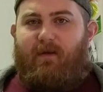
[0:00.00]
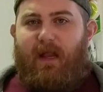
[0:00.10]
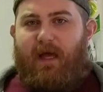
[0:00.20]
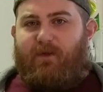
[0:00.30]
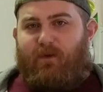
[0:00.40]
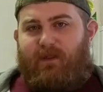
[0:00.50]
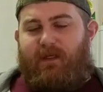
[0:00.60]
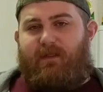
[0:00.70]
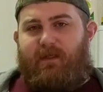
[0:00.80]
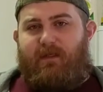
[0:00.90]
natural
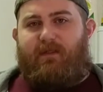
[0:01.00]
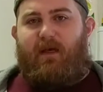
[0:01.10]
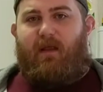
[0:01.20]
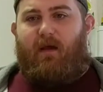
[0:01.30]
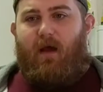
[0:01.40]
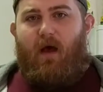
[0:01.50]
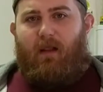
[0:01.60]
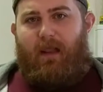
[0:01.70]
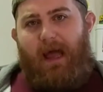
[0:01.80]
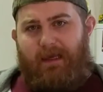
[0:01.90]
tendency to say
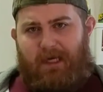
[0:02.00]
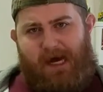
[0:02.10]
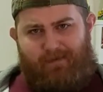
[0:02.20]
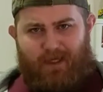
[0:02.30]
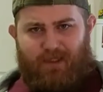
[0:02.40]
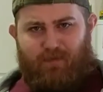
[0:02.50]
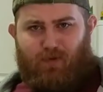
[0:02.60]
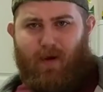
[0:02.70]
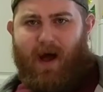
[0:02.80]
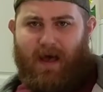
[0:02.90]
like, comment,
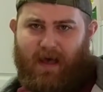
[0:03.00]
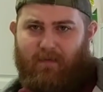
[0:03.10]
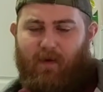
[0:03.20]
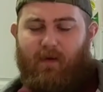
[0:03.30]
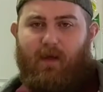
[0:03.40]
subscribe,